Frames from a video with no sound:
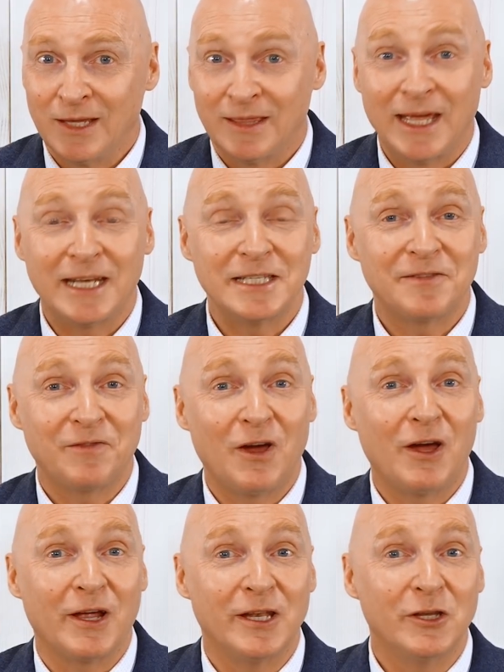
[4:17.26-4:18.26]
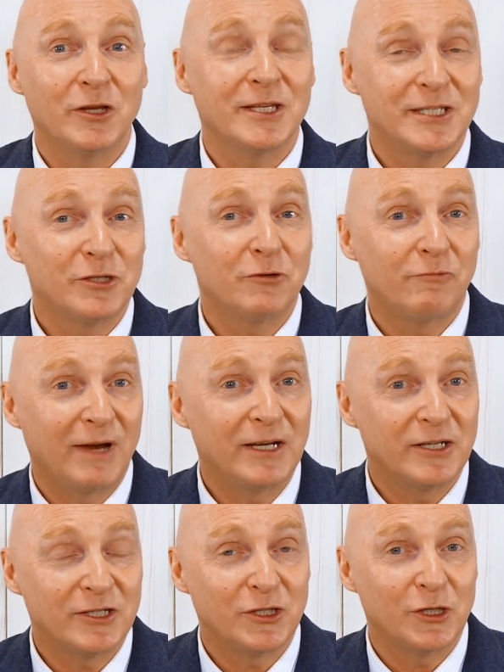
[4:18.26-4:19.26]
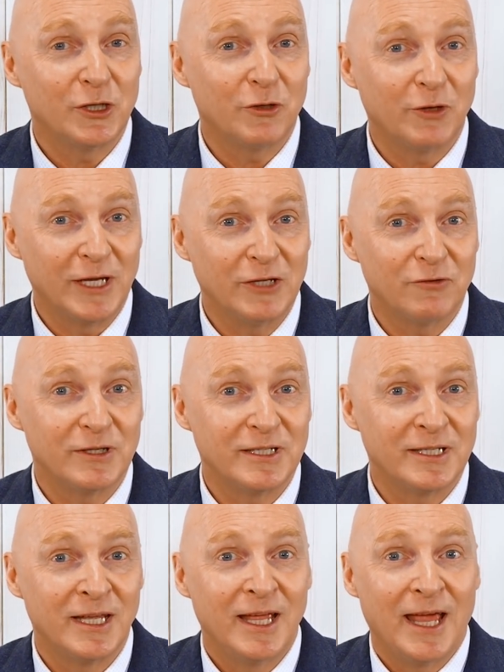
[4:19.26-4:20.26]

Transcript: That is fine. You can still register your interest,